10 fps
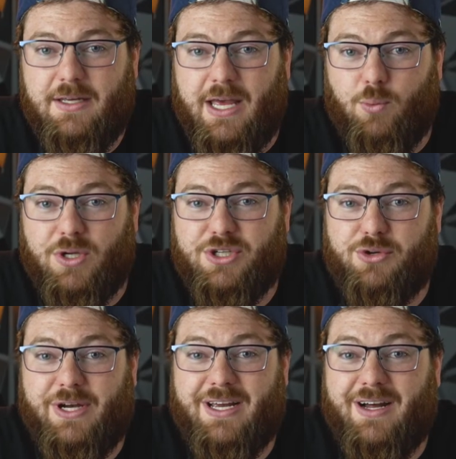and want to
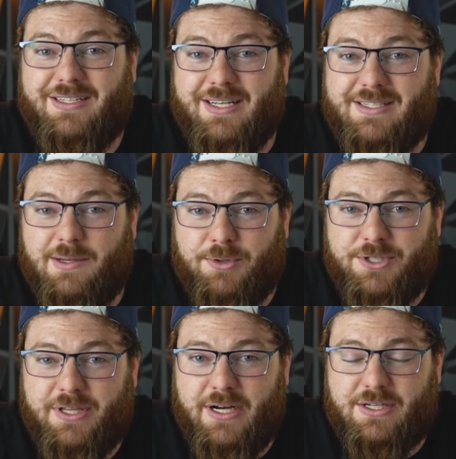create content similar
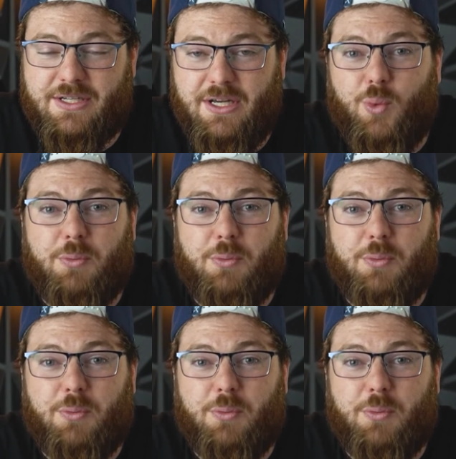to theirs. We